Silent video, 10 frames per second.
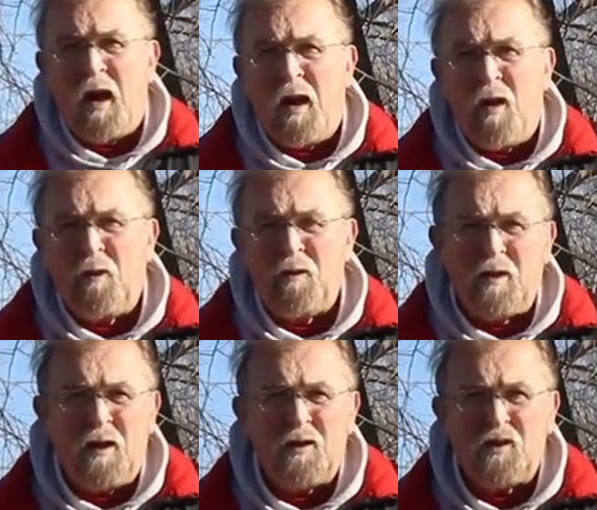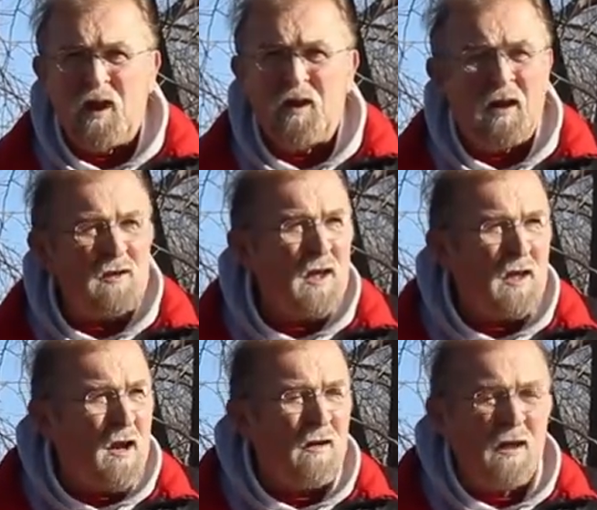How did Sandusky
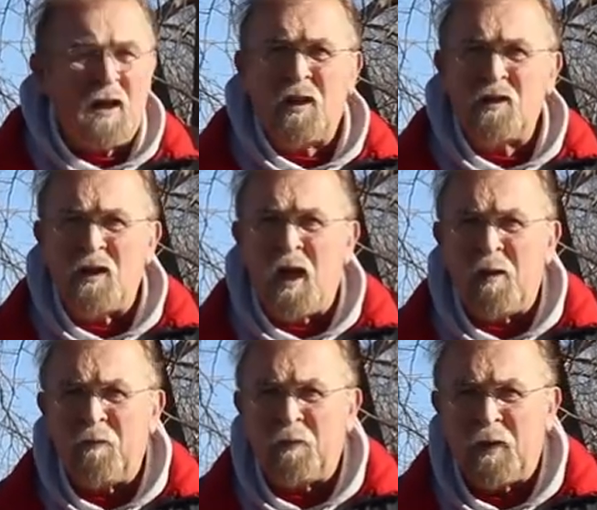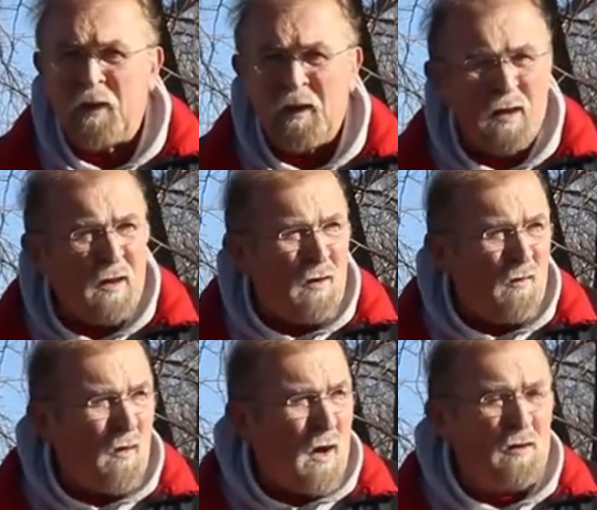County get its name?
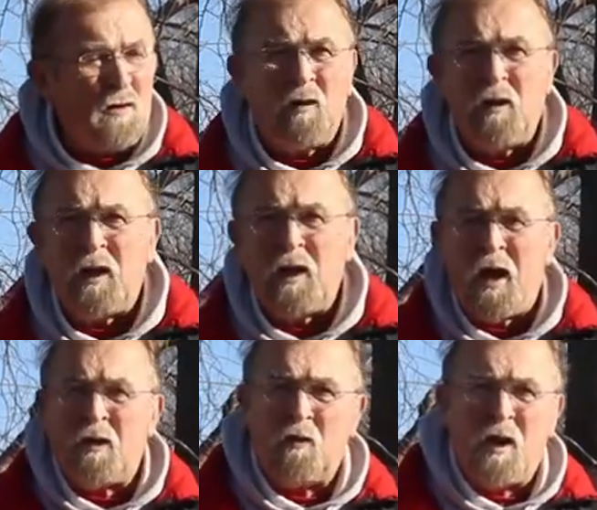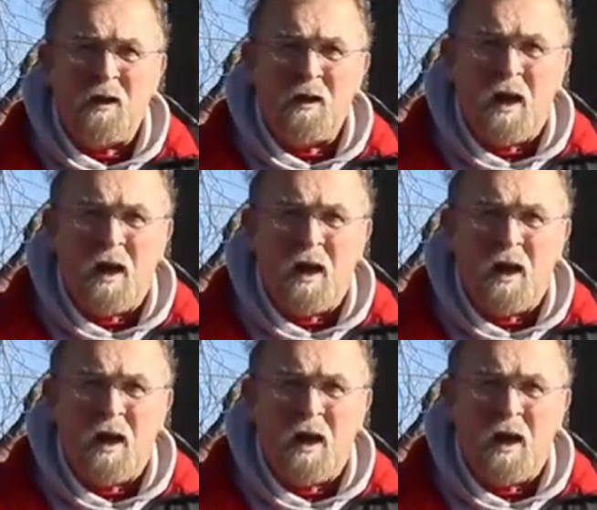Well, you're looking at it right